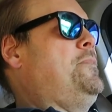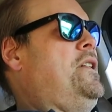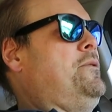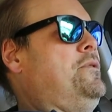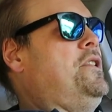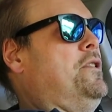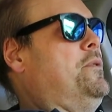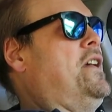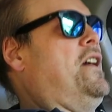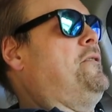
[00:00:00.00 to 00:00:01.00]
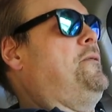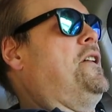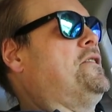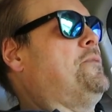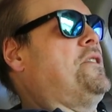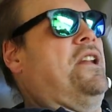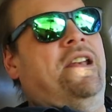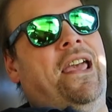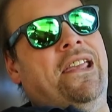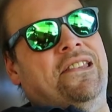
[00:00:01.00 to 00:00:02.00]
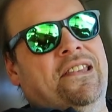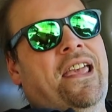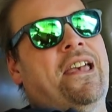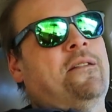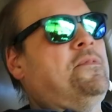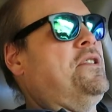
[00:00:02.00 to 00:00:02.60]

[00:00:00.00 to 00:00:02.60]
But, you know, we got it fixed within a day's time.